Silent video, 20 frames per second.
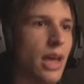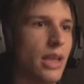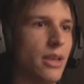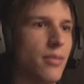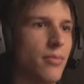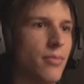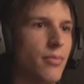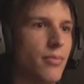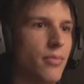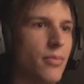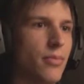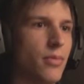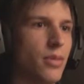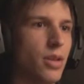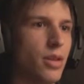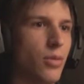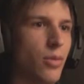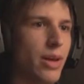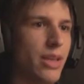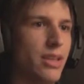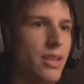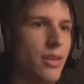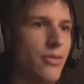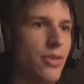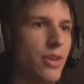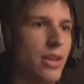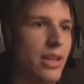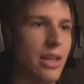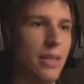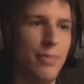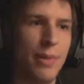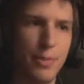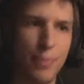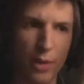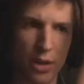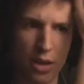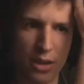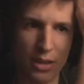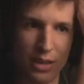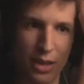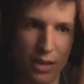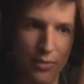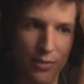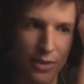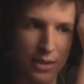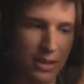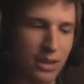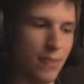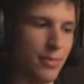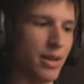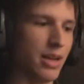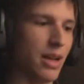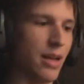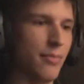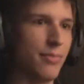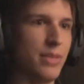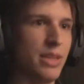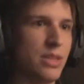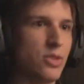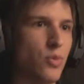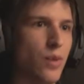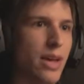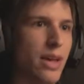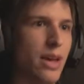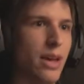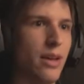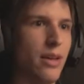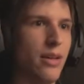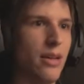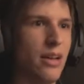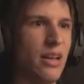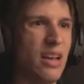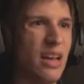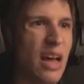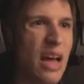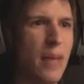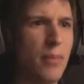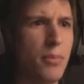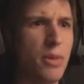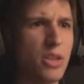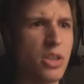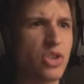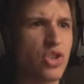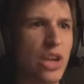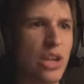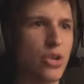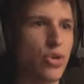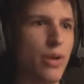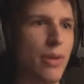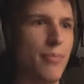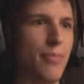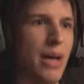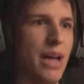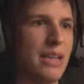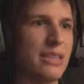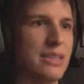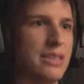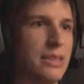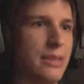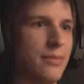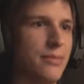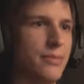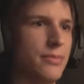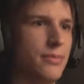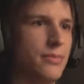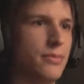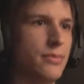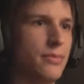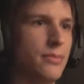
And gonna wait here for a little bit because if he's gonna come this way, I'm gonna try to run past him.